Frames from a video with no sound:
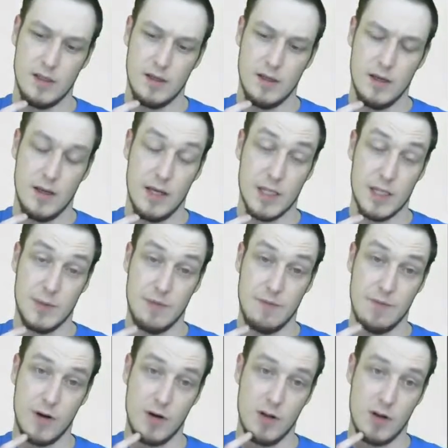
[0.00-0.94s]
It's been
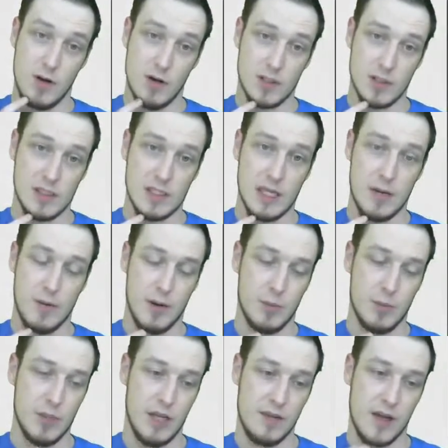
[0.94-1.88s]
very long since anybody
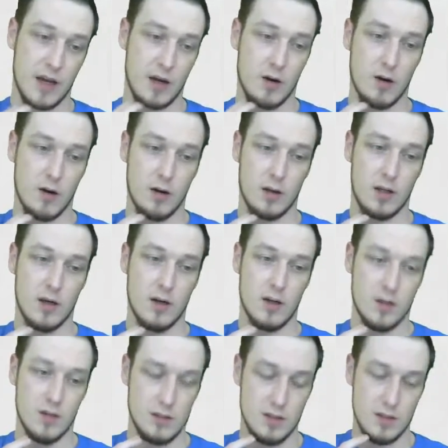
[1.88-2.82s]
played that card
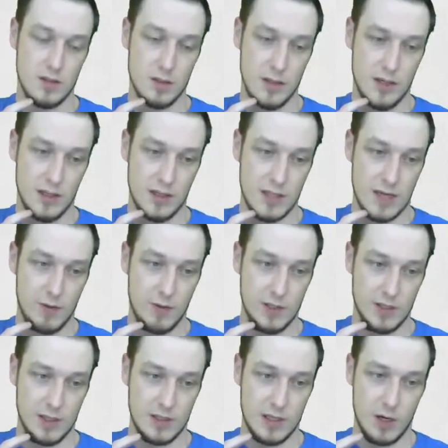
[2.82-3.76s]
because it's
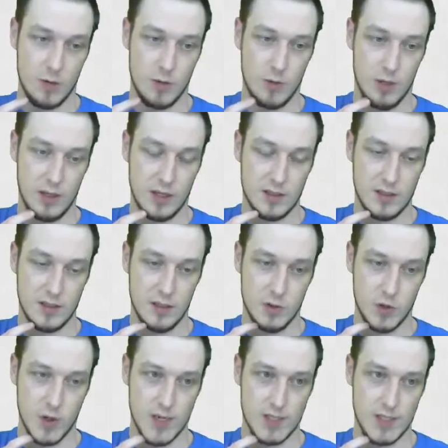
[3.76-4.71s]
obviously terrible against
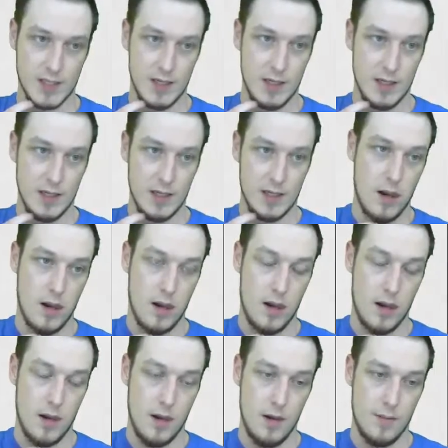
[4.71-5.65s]
Eldrazi.
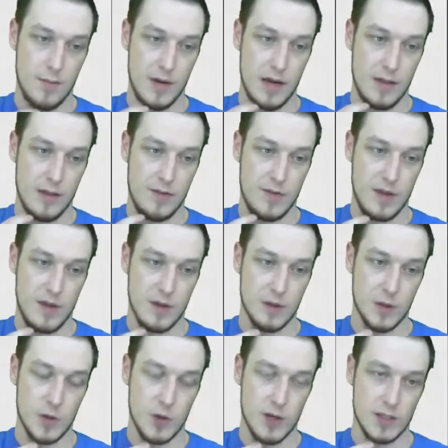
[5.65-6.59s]
But now that the
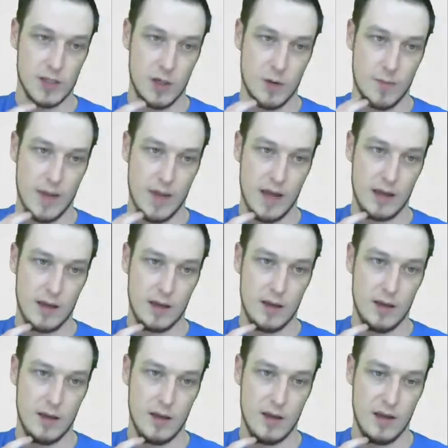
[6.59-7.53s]
Eldrazi are back,
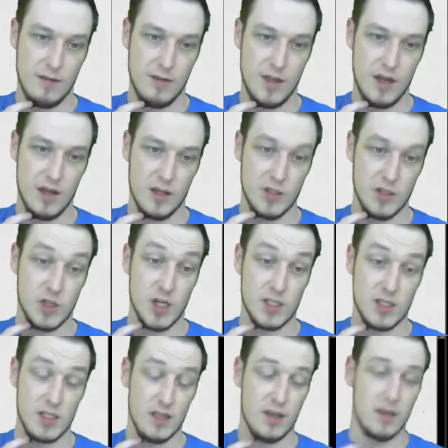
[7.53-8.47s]
have they
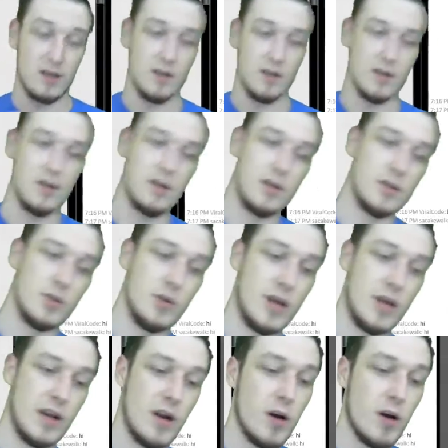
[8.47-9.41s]
adjusted? Do
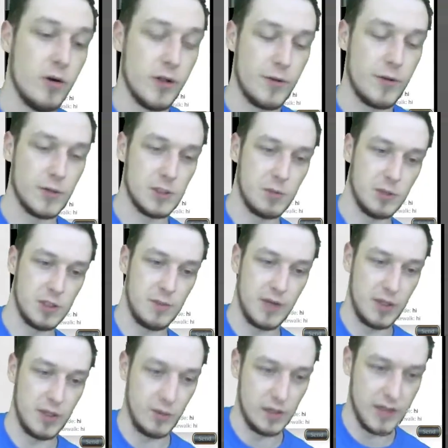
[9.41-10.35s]
they know that they're supposed to be
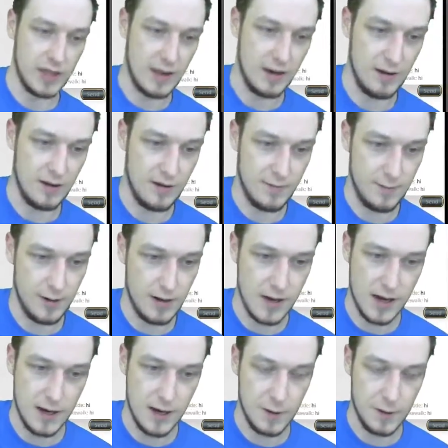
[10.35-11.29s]
doing that now?